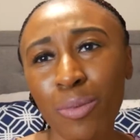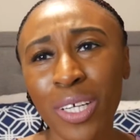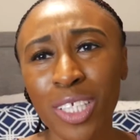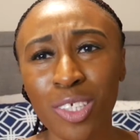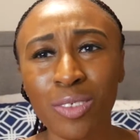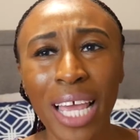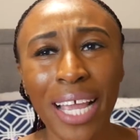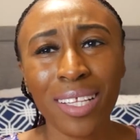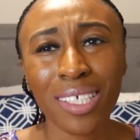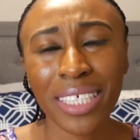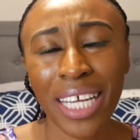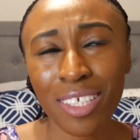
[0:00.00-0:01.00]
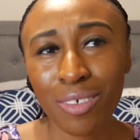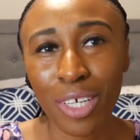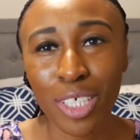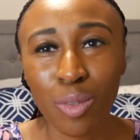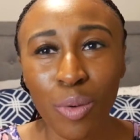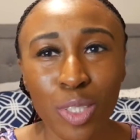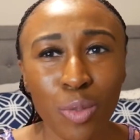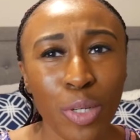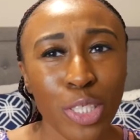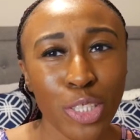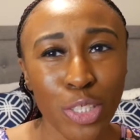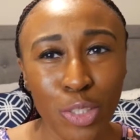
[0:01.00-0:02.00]
what did you think of the January
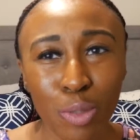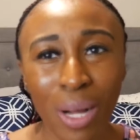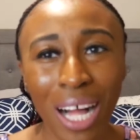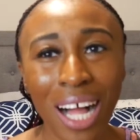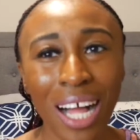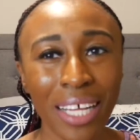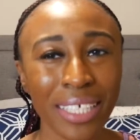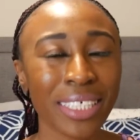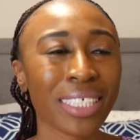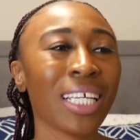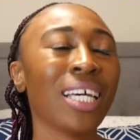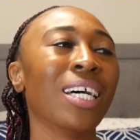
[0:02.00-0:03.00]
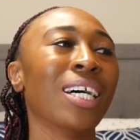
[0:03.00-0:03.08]
2022 box?